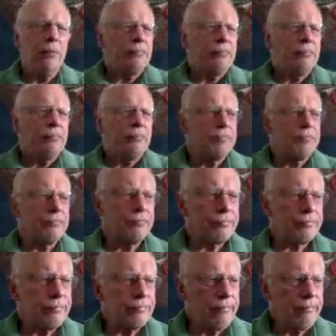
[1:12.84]
Well,
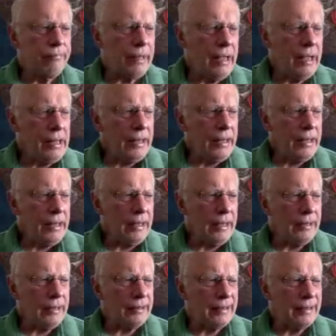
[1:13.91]

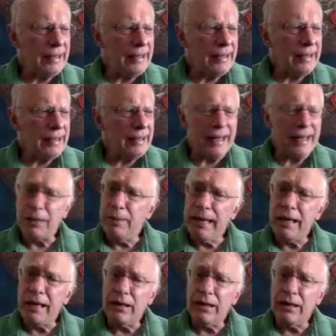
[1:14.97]
at the
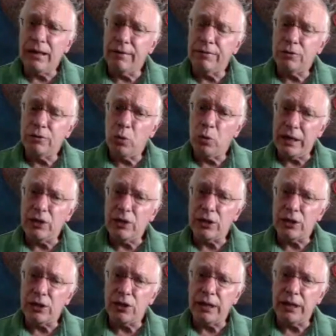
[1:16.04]
beginning of
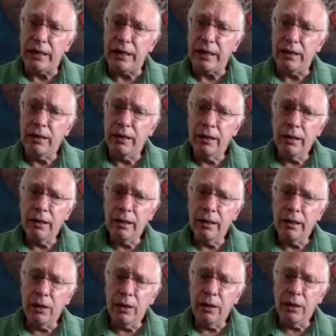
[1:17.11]
2016,
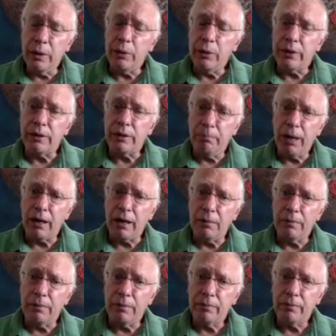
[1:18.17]
we were at the
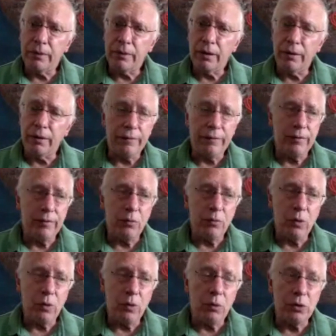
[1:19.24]
bottom
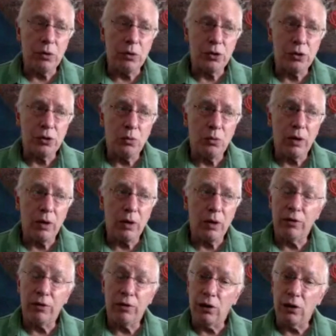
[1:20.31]
of what was
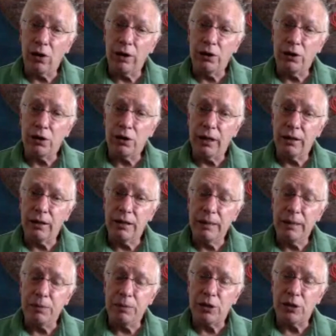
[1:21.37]
one of the longest
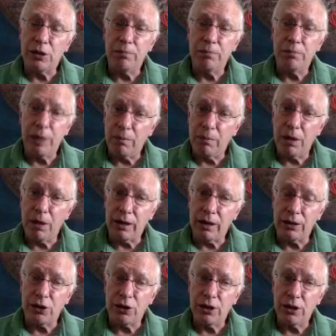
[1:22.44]
and deepest bear
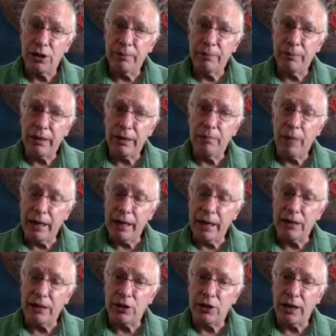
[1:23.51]
markets in
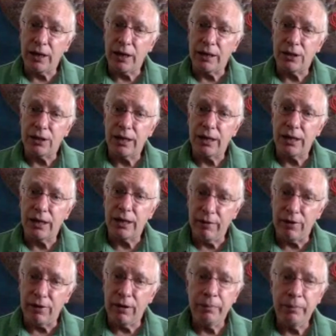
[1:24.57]
mining stocks
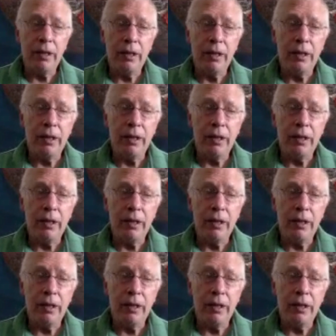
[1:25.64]
ever.